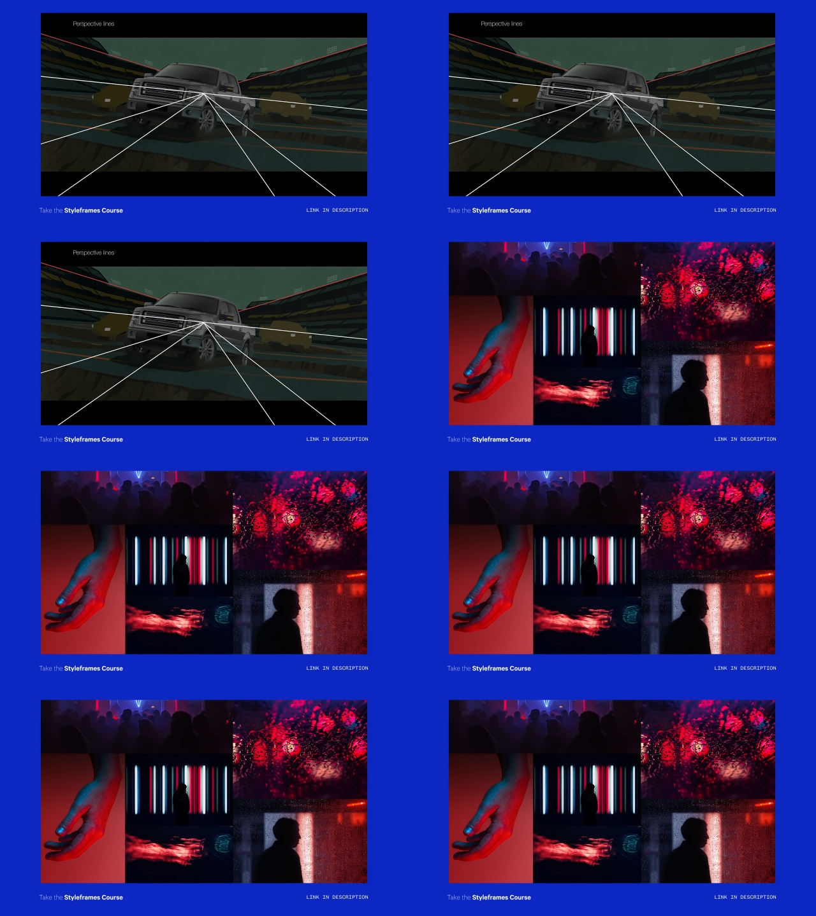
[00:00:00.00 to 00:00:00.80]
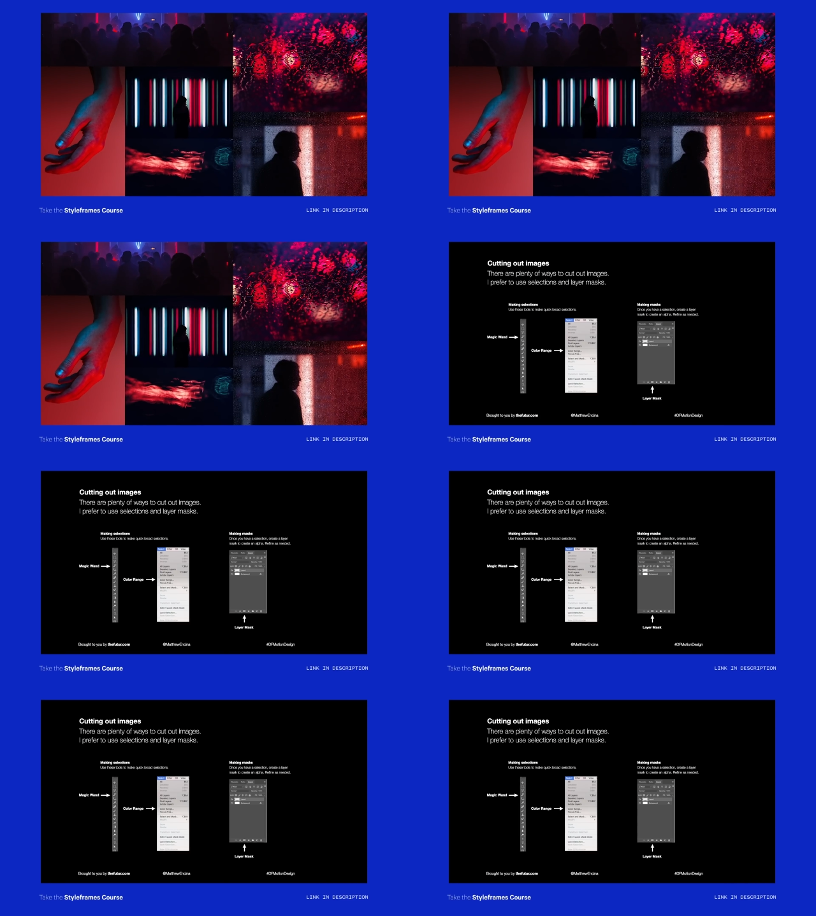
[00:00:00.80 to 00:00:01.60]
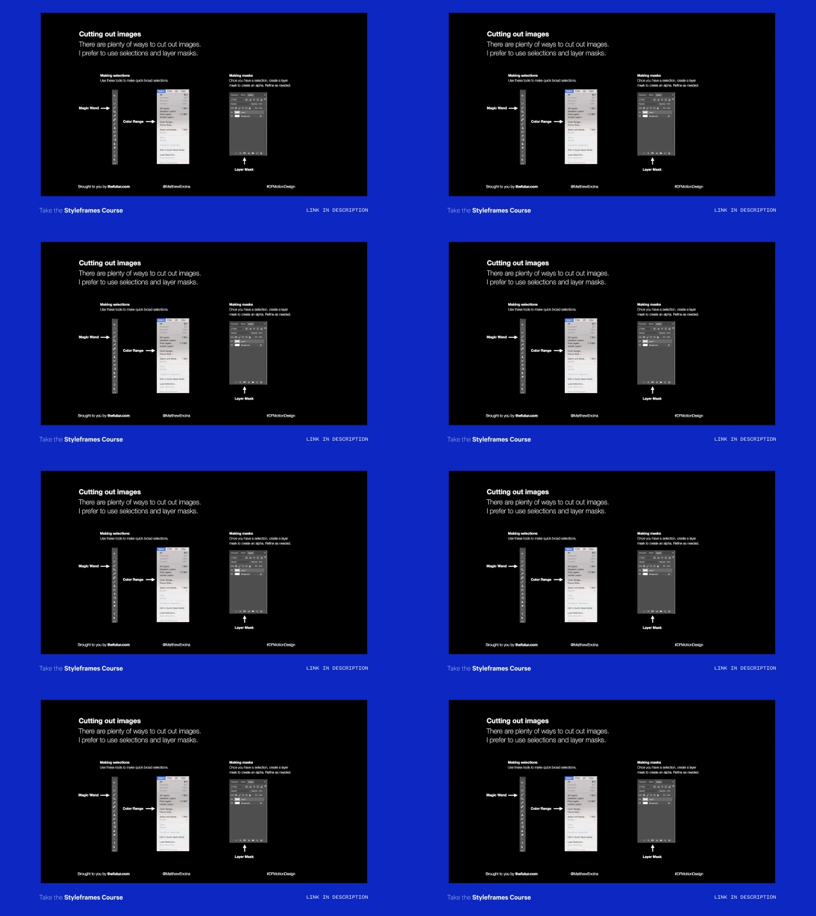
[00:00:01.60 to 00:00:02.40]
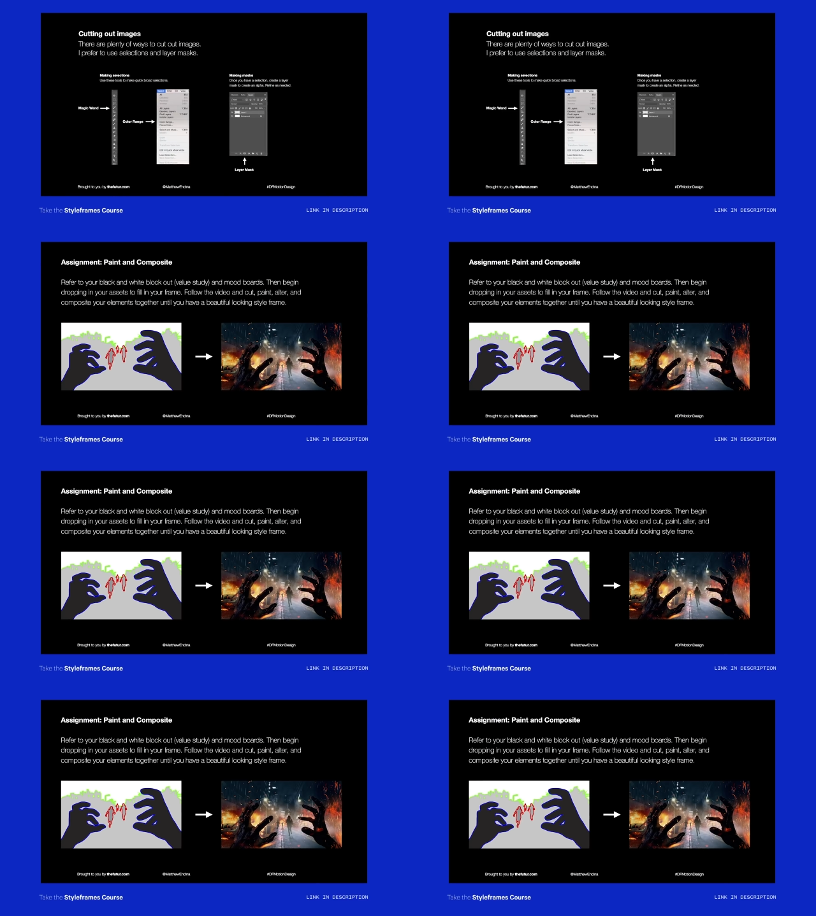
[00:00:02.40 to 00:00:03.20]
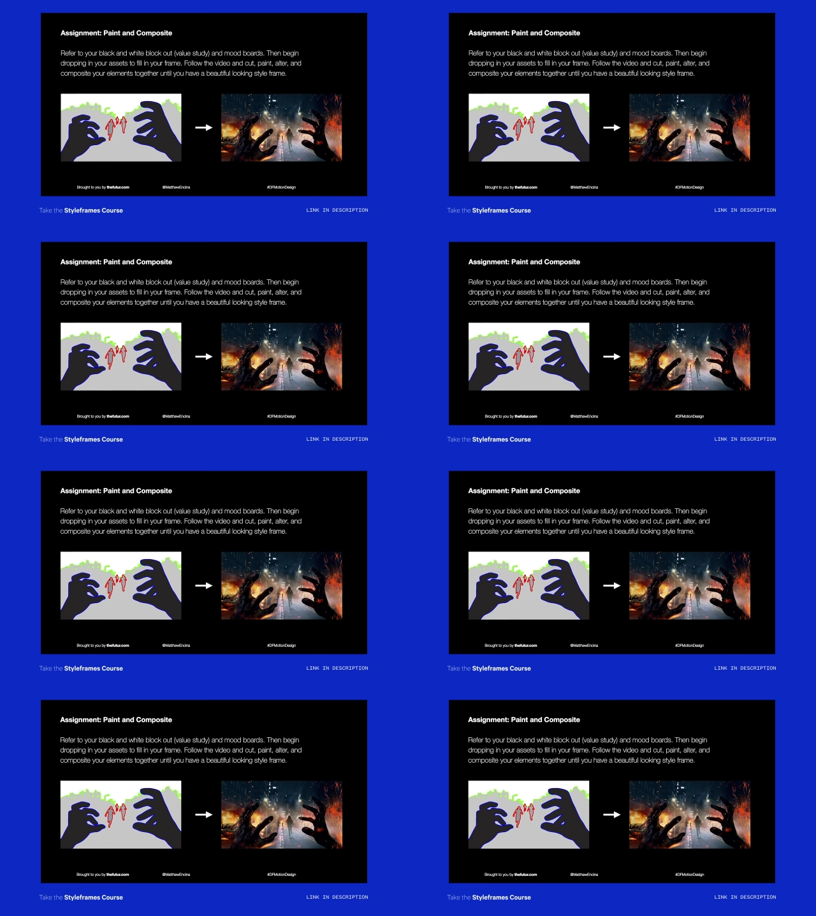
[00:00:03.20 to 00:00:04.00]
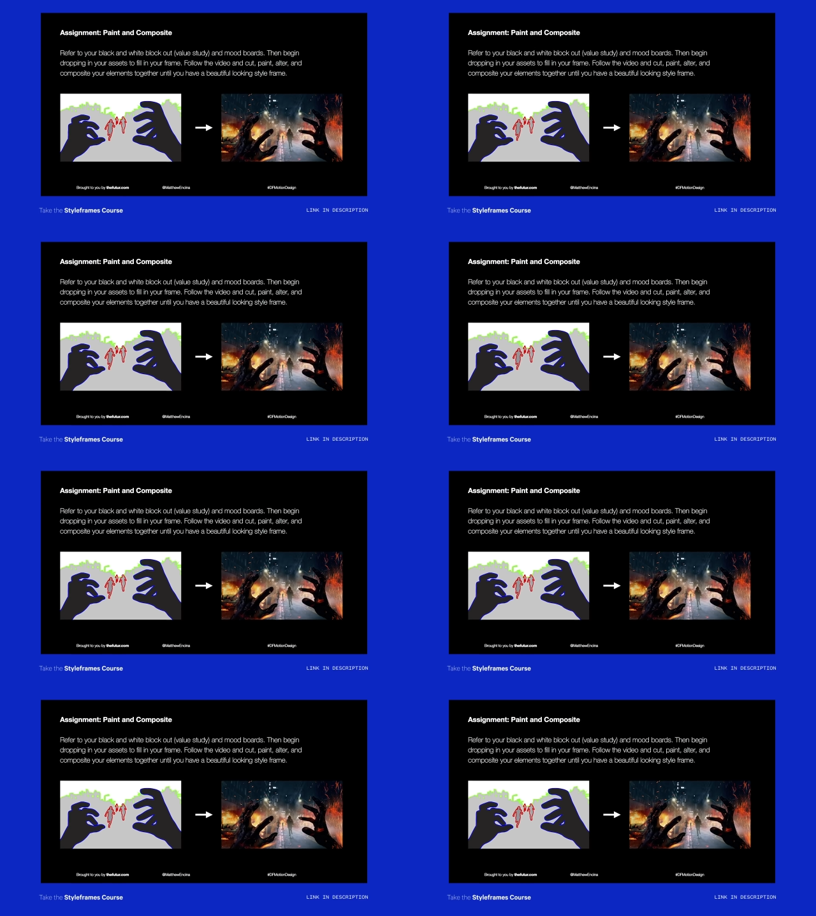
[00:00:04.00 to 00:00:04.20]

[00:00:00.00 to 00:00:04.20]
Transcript: Nobody's mouth can be seen.